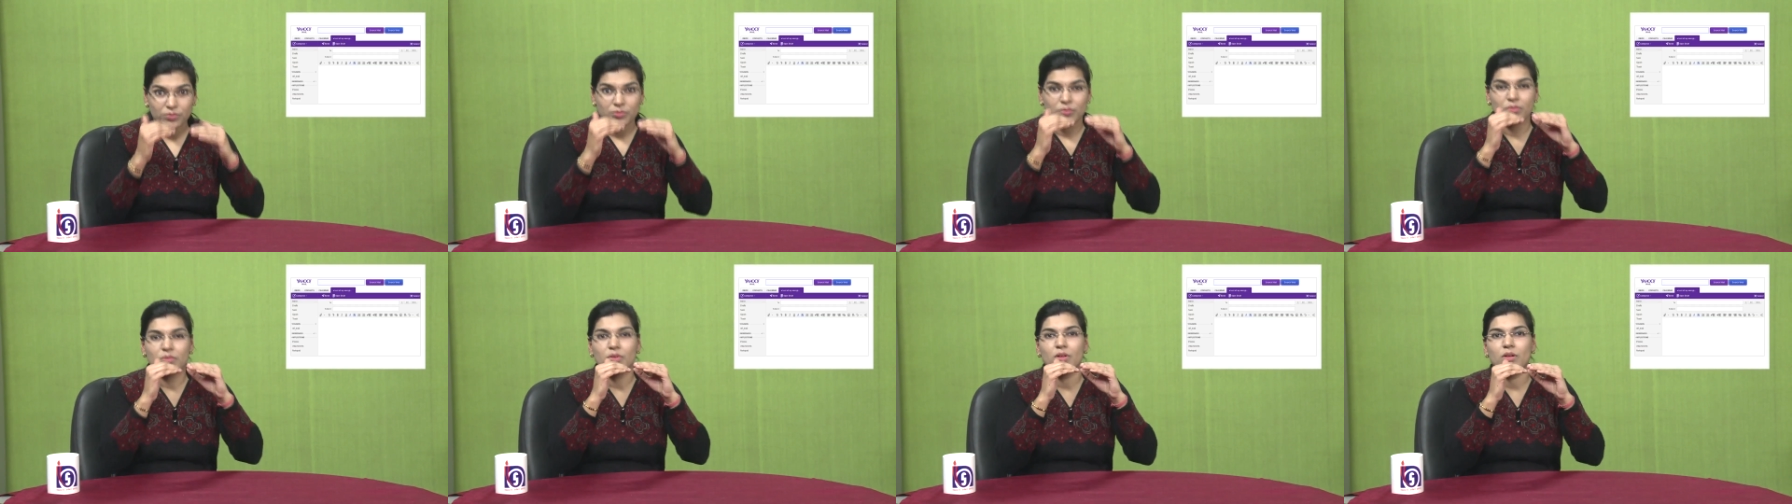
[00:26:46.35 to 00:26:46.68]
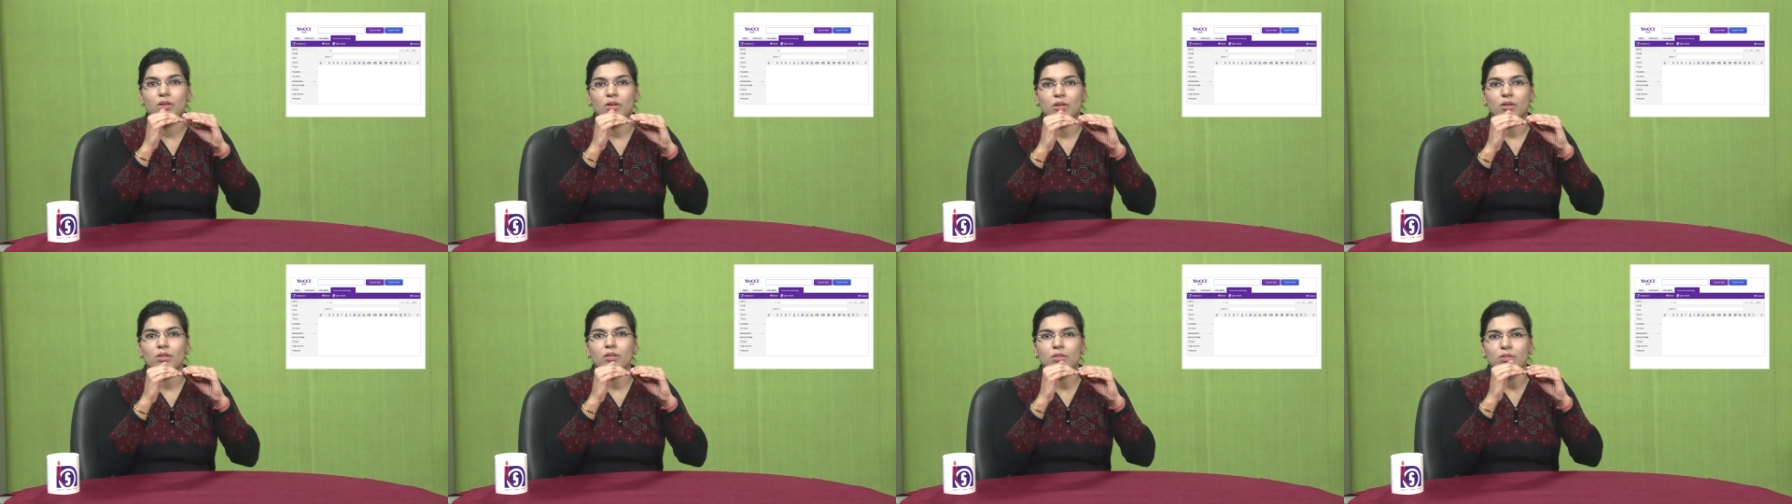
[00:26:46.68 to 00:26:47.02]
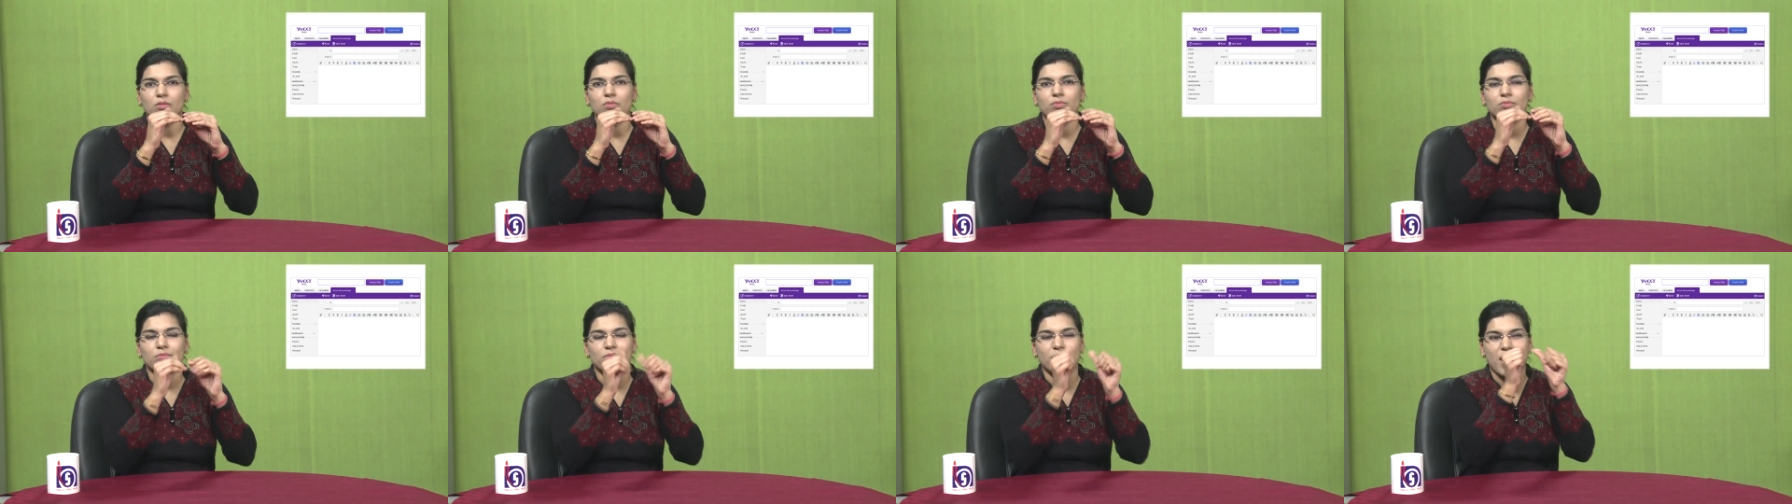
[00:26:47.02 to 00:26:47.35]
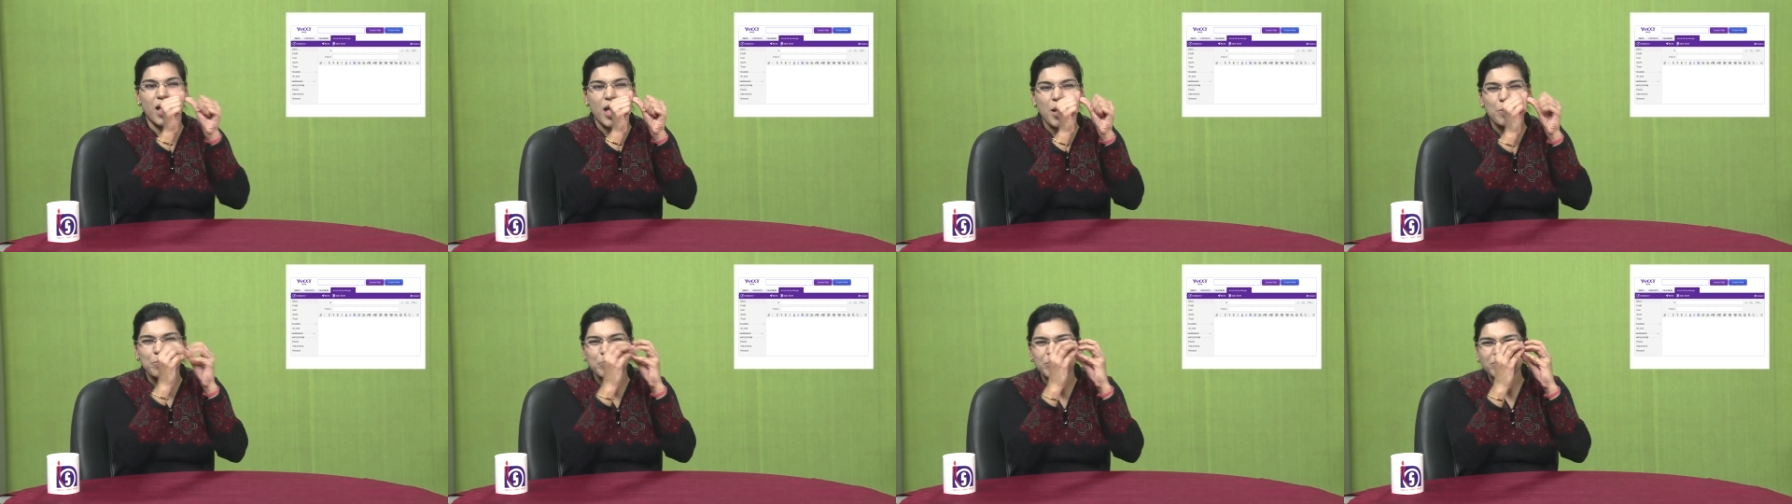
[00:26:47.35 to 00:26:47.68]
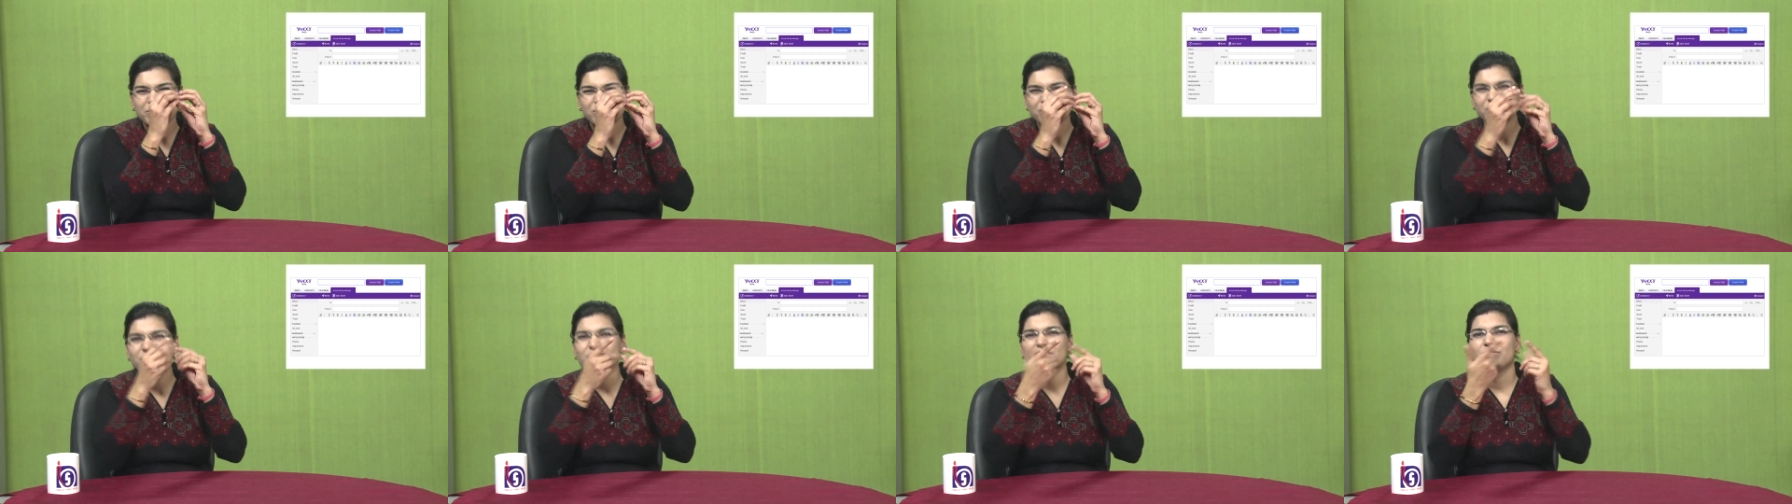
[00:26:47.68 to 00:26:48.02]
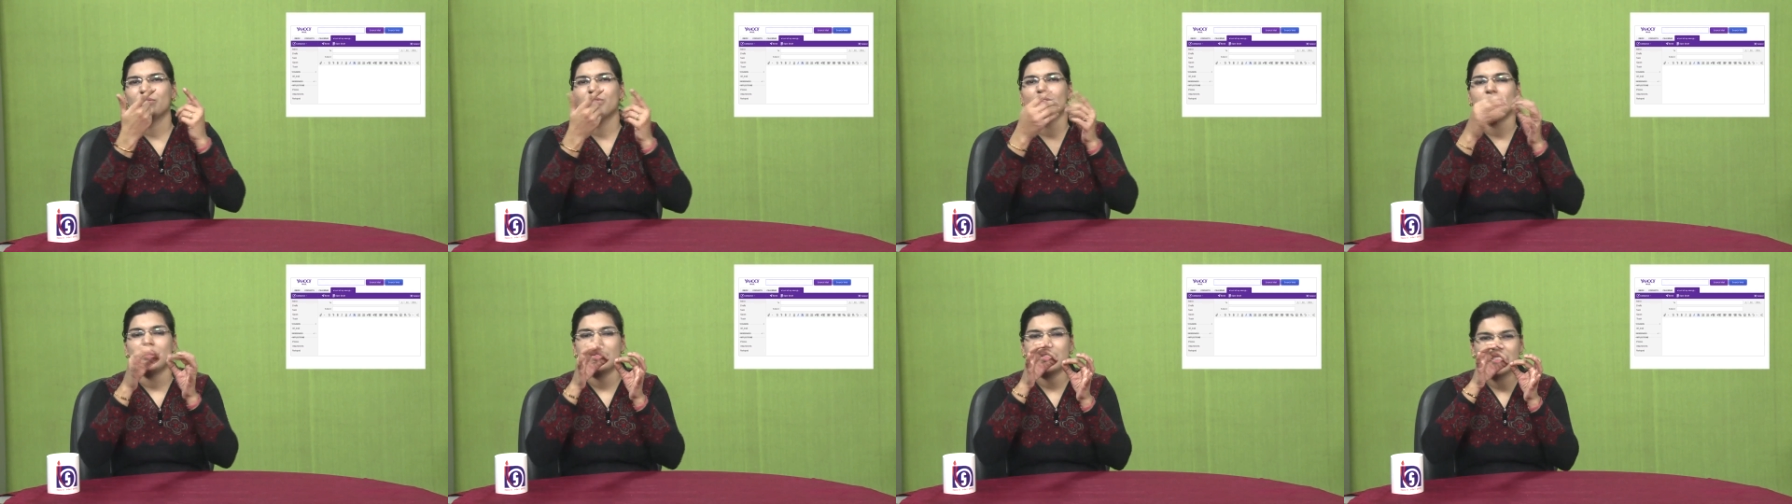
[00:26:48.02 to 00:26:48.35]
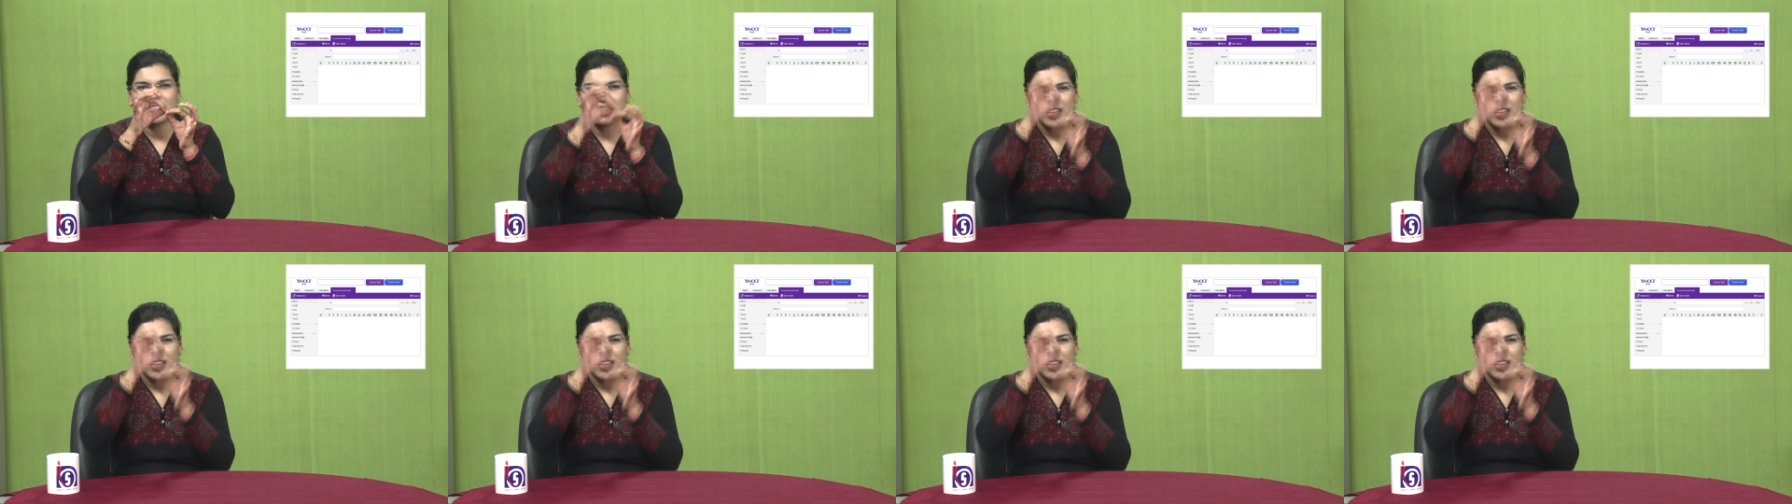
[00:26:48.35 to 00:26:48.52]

and then you can write the body.